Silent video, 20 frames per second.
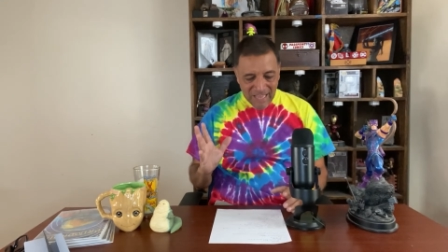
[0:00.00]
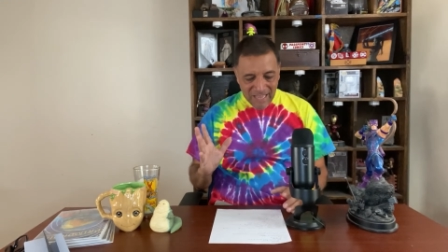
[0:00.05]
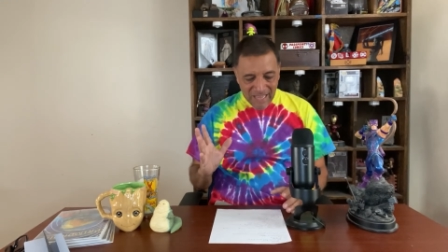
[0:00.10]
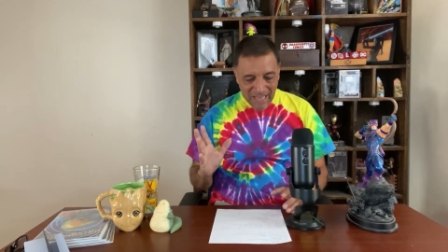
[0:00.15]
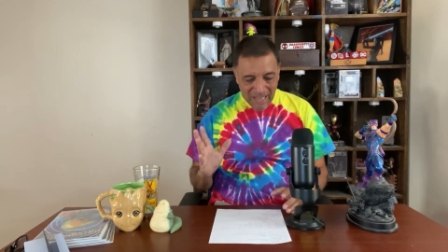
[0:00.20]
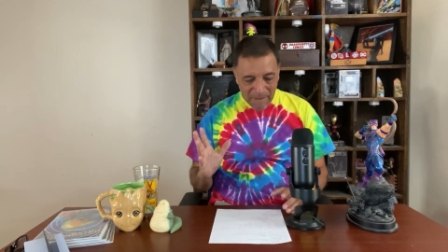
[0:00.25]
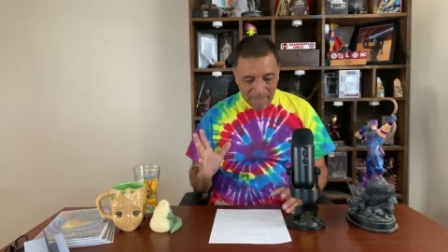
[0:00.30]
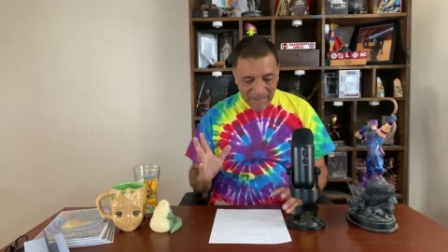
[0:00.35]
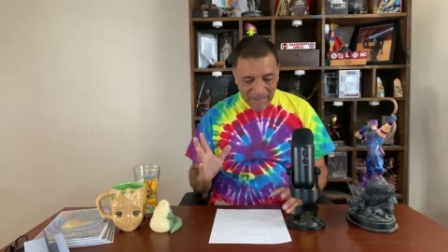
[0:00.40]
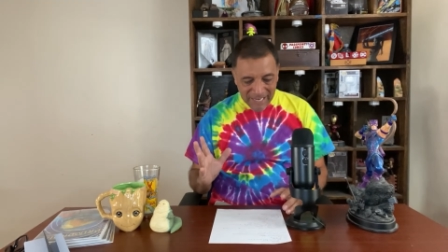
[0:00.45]

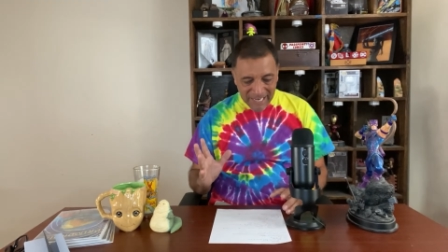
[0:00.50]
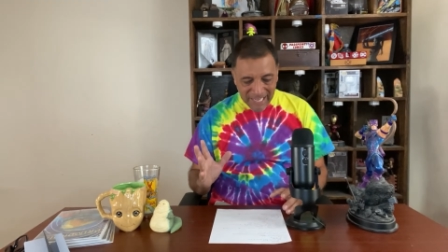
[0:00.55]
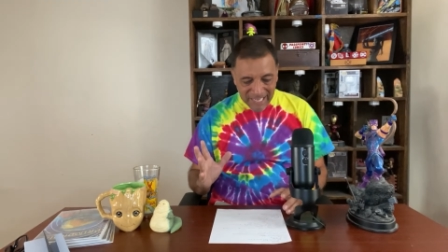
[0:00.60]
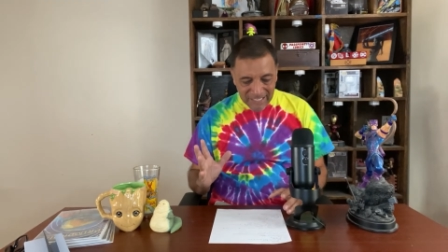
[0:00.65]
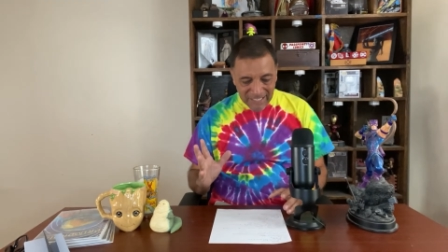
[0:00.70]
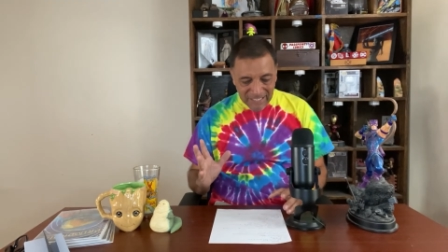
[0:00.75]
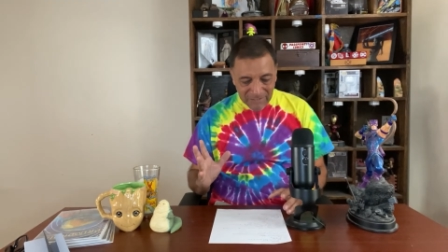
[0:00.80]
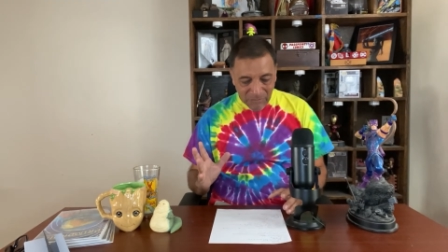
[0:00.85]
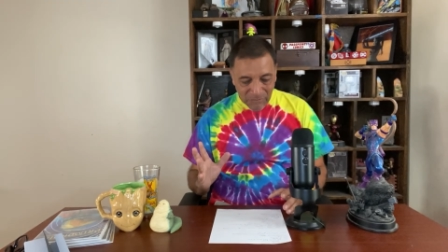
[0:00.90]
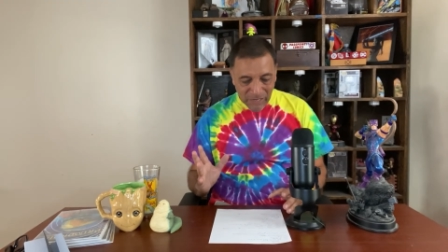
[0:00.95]
Uh, my
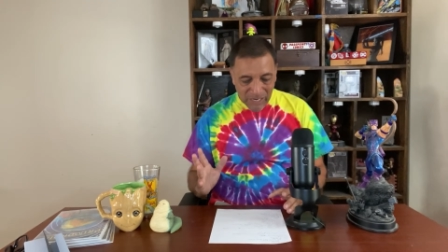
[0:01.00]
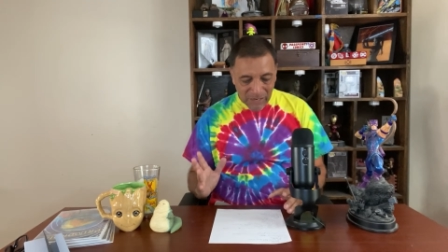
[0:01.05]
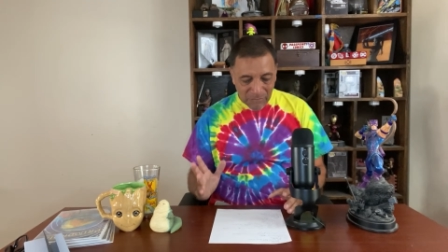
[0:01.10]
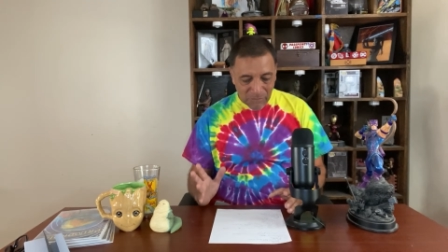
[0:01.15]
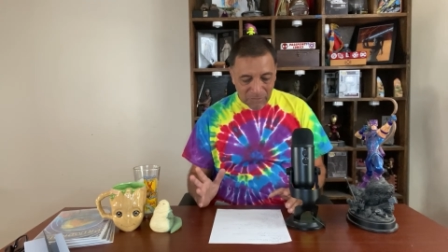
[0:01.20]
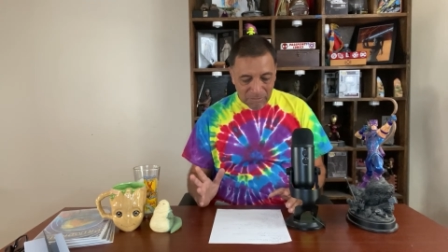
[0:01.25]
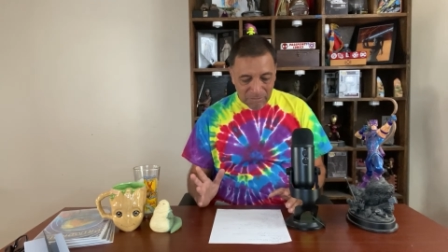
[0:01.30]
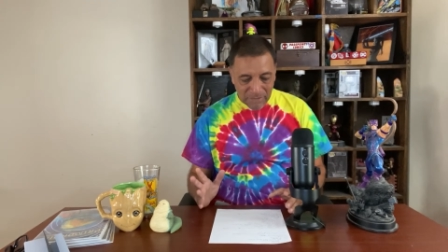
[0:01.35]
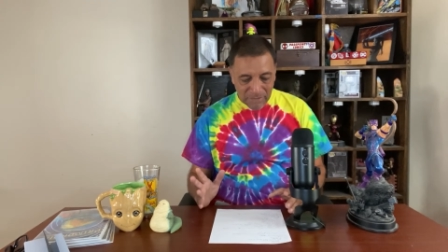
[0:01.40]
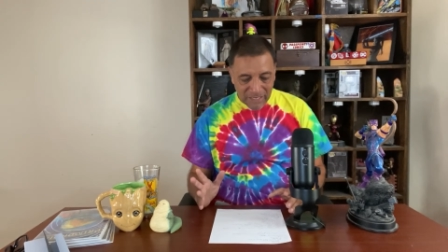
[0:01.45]
next one
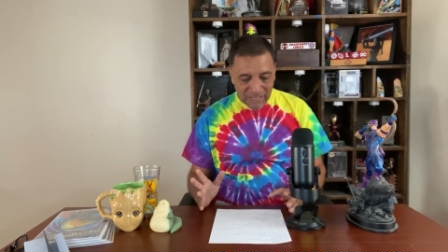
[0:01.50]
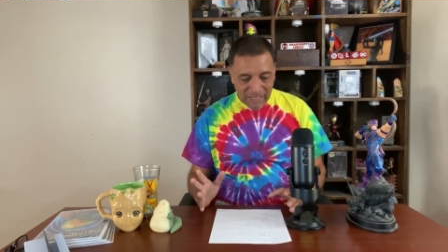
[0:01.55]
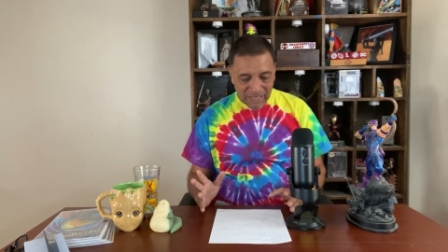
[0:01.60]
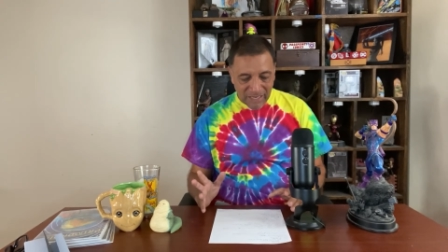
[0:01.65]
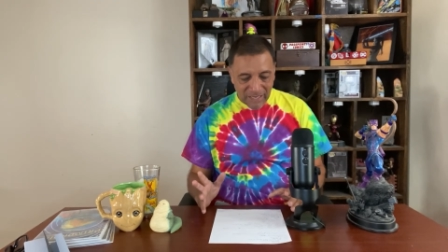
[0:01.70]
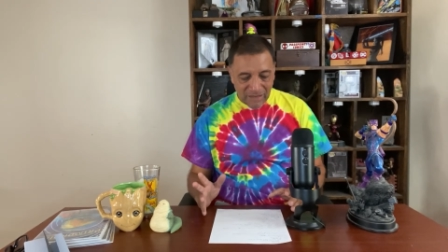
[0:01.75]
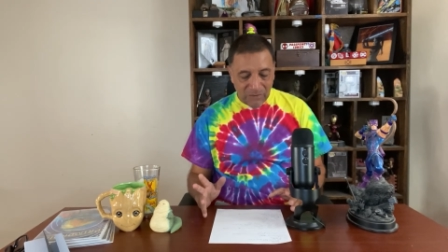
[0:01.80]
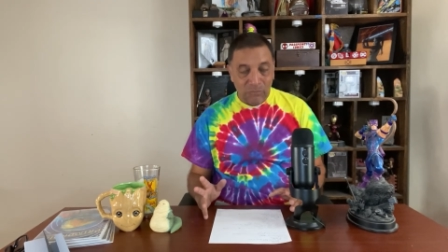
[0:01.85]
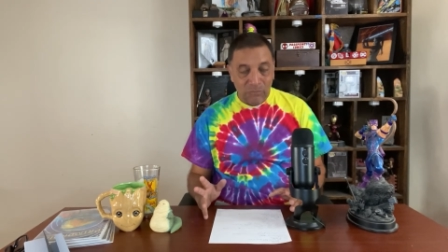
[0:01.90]
would be uh,